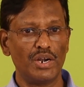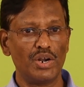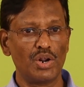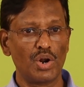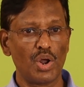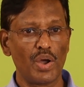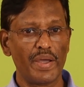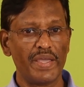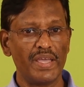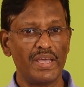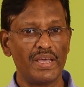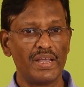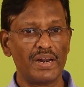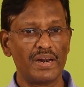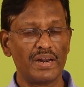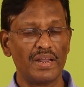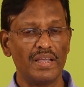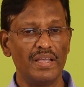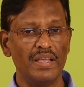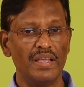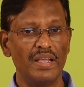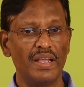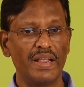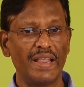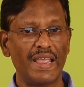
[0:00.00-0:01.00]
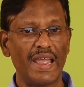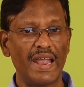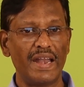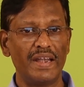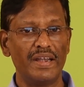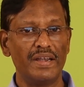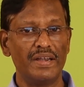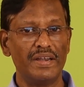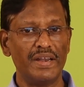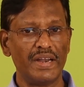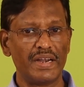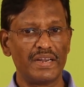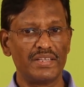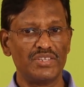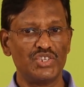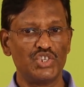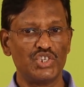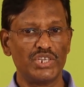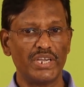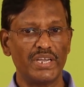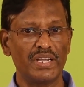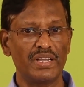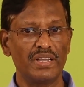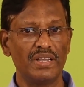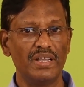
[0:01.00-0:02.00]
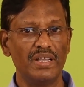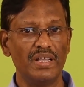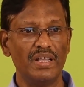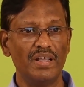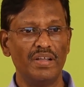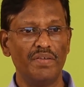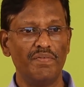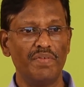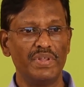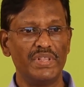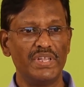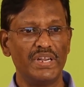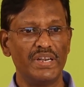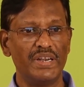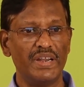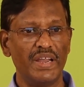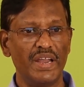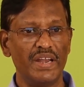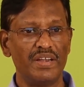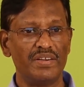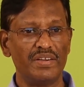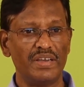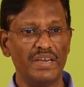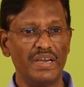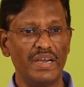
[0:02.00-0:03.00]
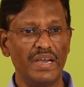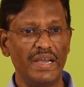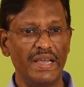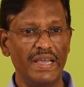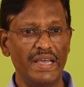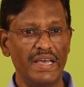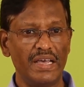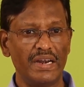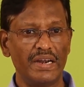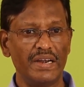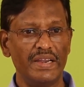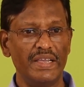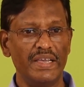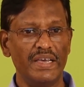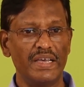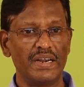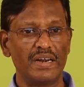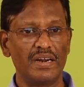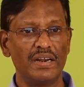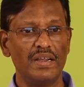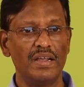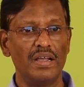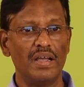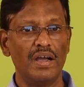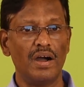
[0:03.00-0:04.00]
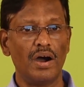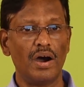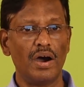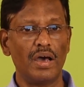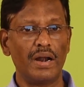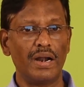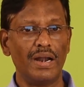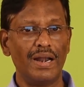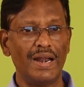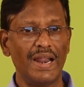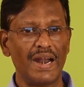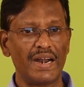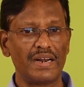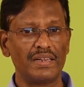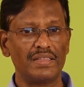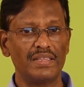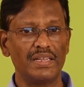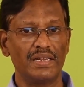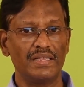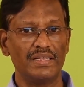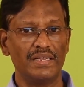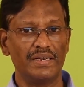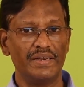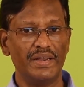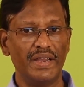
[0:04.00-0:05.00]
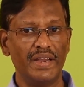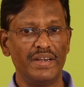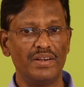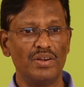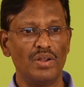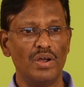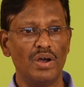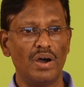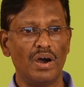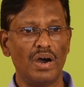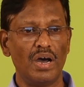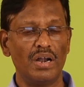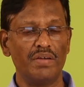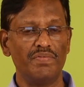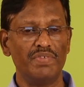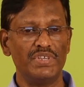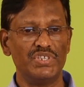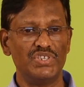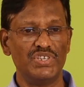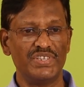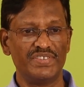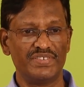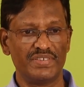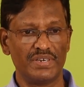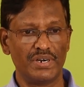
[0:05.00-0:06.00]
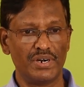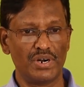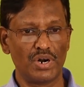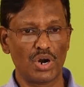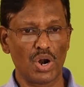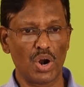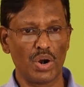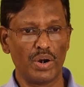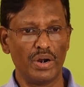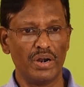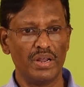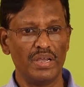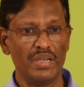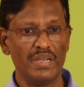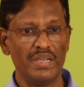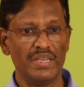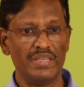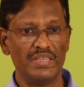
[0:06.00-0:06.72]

drawer can date a cheque with the date earlier or later than the date on which is drawn.